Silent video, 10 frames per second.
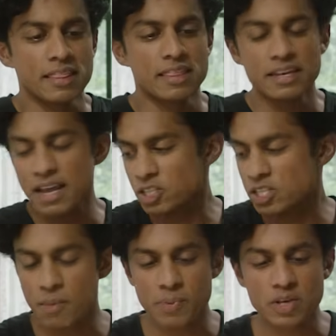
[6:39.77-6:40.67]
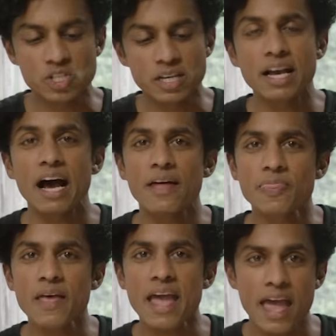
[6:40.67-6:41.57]
The next step is to
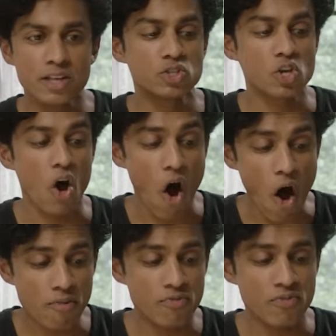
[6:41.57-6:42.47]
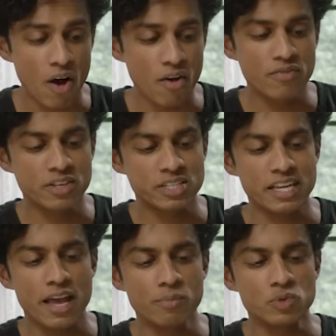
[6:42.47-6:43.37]
cut the heads off of the
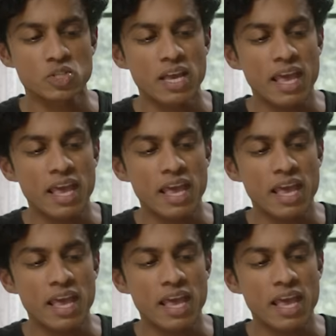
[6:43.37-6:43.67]
stems,